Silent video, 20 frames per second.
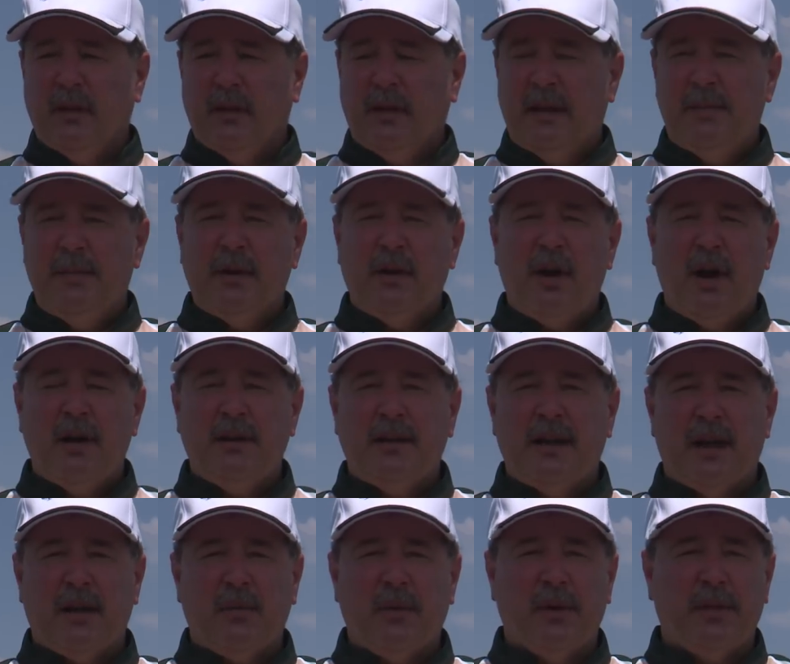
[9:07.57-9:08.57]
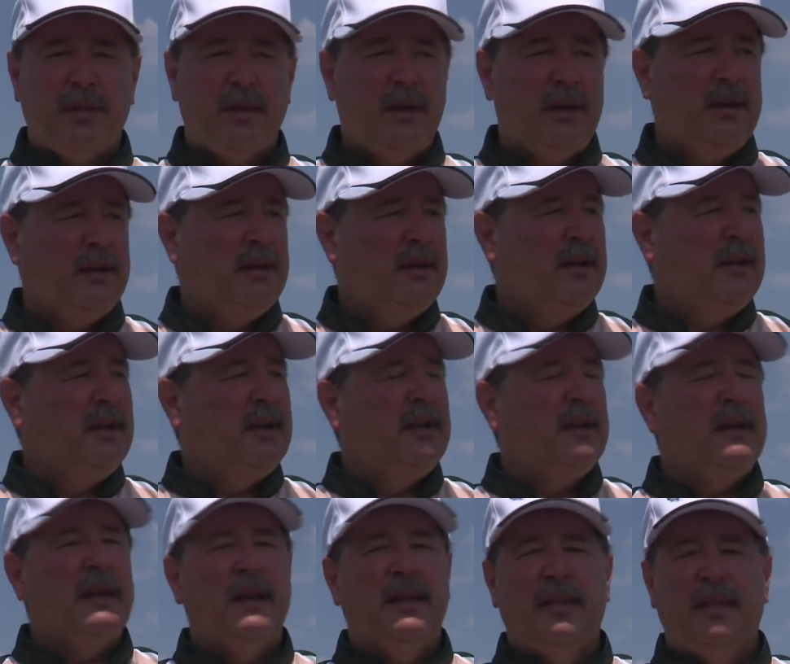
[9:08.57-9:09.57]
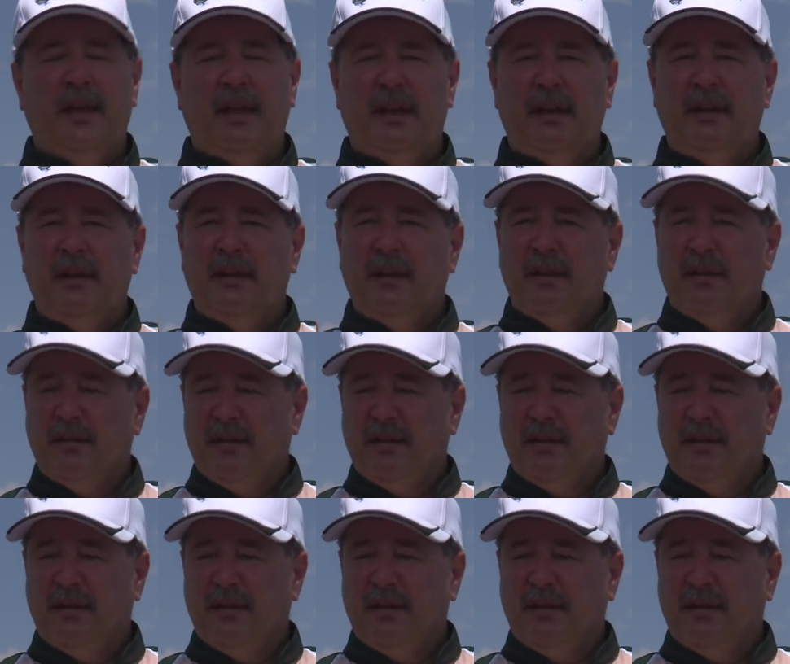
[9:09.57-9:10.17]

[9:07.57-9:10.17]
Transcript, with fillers: keep in contact with it, and then